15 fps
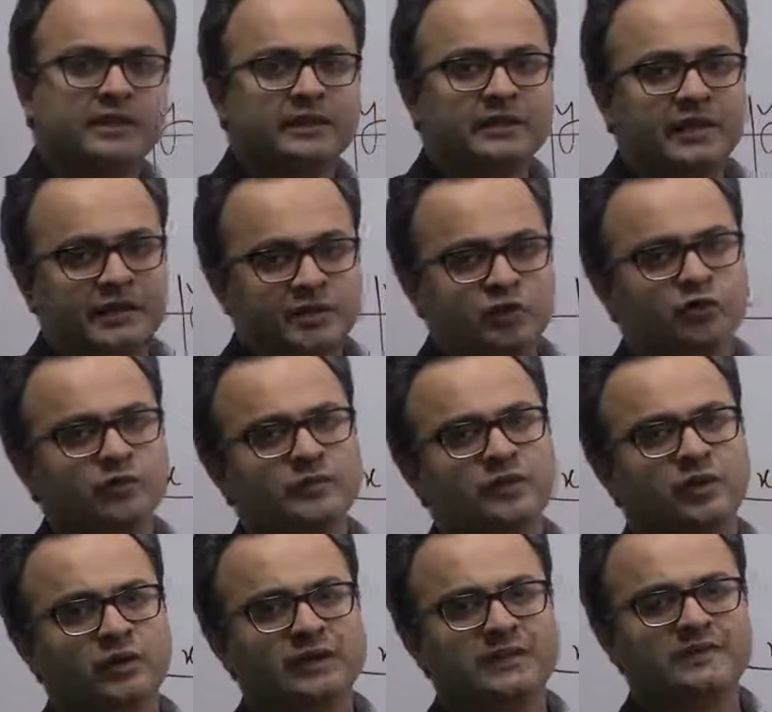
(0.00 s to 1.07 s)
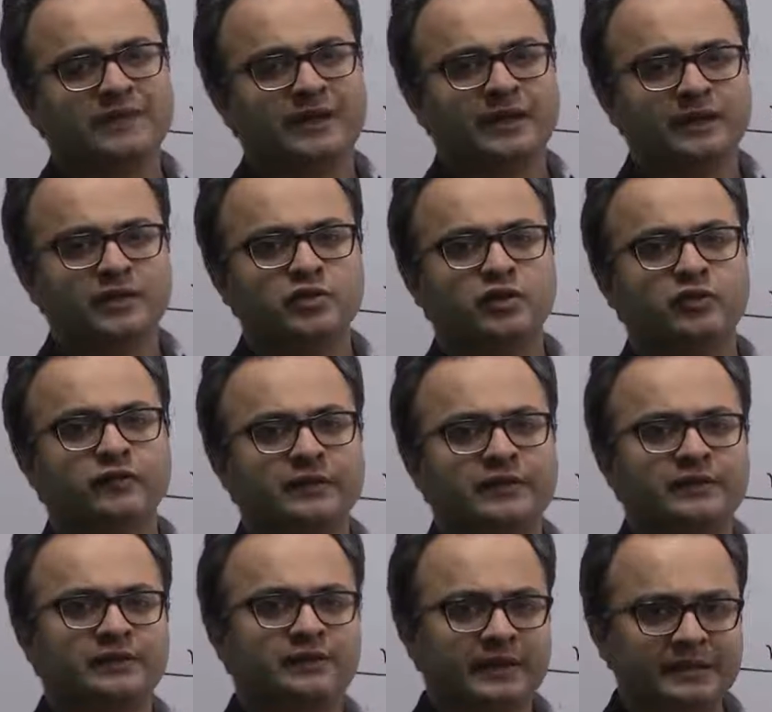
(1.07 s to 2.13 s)
assumes all its values over
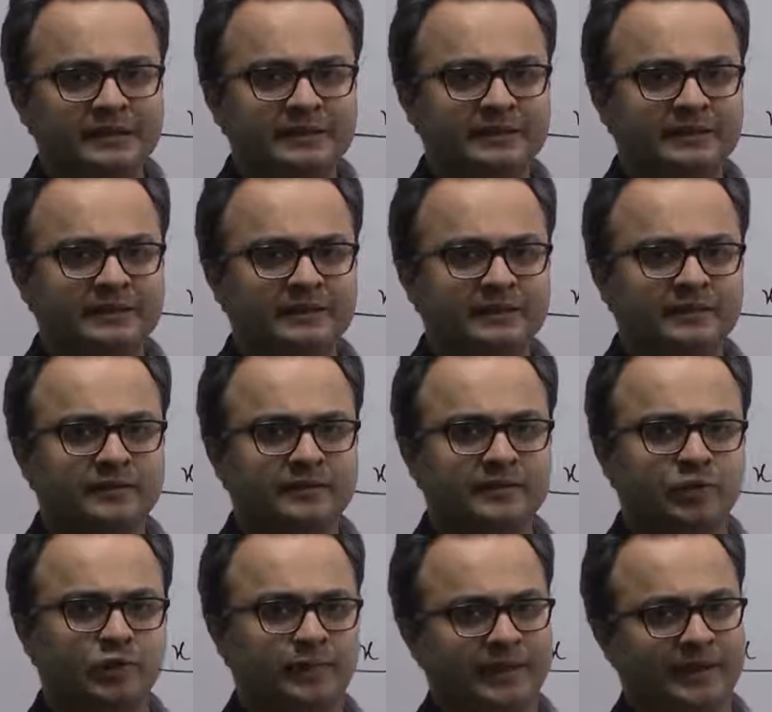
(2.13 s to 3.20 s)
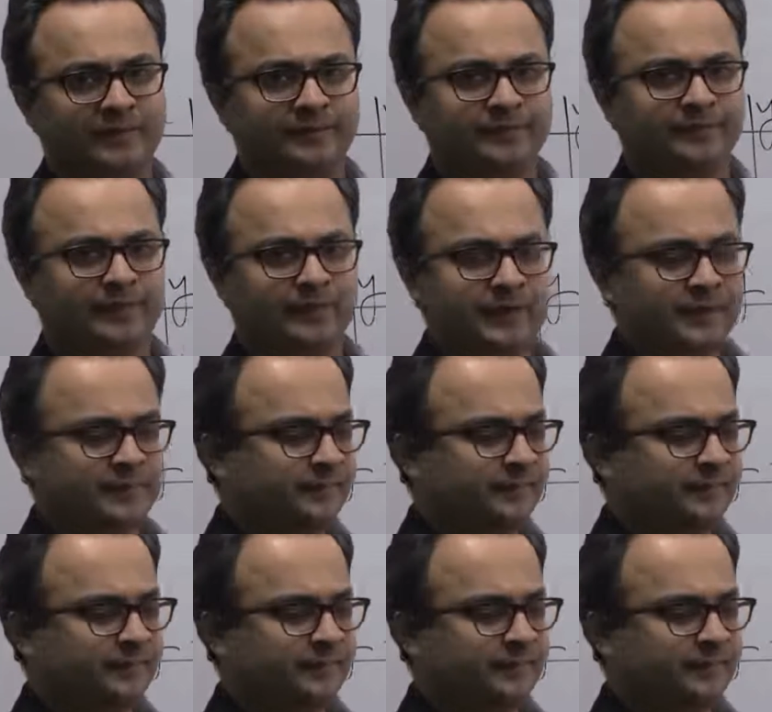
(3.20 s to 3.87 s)
its domain. Okay?